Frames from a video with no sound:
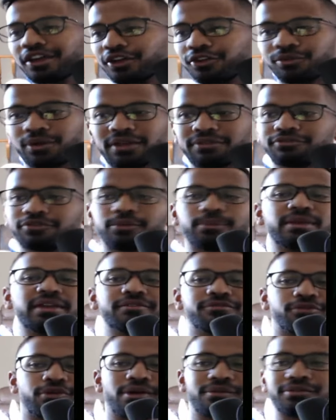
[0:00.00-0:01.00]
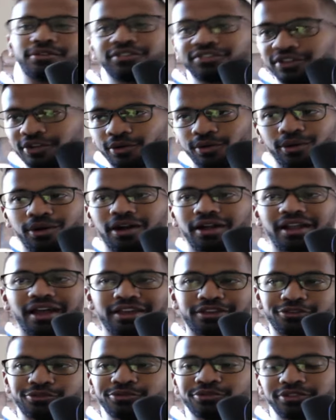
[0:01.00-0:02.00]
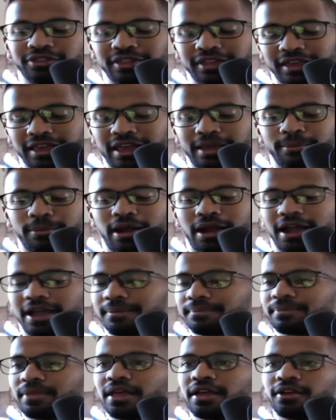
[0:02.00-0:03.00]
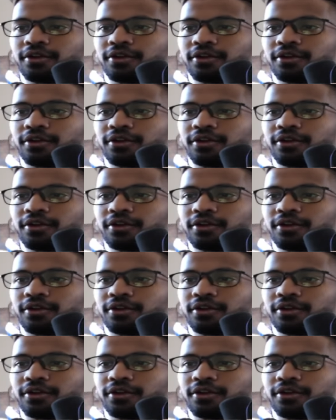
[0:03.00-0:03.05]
Great for me for every single gun I use in the game. All right.